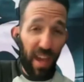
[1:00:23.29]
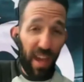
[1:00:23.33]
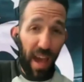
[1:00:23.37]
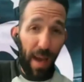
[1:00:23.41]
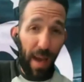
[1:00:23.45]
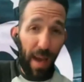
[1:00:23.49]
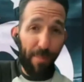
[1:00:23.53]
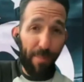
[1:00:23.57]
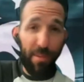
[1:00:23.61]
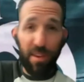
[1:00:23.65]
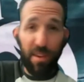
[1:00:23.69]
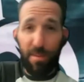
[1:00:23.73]

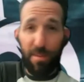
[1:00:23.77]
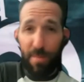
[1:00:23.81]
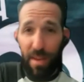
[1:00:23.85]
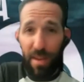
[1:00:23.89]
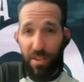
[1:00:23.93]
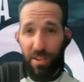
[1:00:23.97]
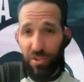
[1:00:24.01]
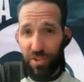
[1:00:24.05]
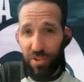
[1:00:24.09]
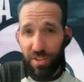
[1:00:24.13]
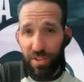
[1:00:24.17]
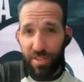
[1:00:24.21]
happened to
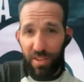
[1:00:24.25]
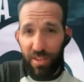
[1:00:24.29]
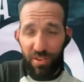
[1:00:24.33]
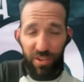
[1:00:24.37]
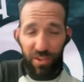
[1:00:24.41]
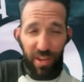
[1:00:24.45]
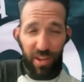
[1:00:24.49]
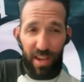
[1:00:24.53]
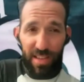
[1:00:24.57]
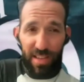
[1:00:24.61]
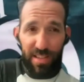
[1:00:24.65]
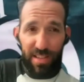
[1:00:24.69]
mention that
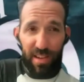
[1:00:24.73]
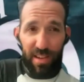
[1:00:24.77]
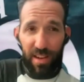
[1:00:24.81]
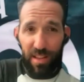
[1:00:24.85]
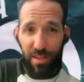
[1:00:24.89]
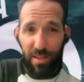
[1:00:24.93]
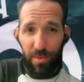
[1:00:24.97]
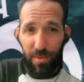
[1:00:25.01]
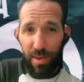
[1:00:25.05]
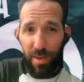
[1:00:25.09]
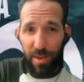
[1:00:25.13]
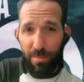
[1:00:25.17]
she has a
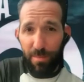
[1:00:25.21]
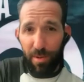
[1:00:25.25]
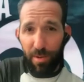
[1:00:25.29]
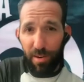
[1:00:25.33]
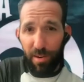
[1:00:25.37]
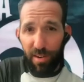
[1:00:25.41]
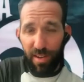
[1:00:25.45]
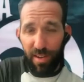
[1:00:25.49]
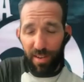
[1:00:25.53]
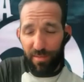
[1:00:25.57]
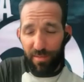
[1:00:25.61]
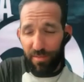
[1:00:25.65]
Halloween
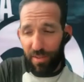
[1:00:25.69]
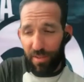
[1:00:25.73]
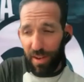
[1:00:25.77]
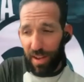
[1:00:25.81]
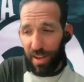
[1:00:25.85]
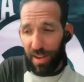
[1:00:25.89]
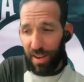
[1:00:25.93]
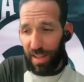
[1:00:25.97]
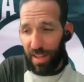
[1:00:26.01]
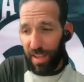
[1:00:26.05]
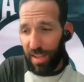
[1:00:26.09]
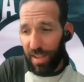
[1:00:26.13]
party on
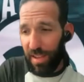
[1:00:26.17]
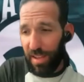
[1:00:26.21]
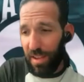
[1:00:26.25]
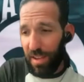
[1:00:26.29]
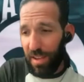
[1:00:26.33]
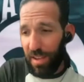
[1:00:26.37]
Friday.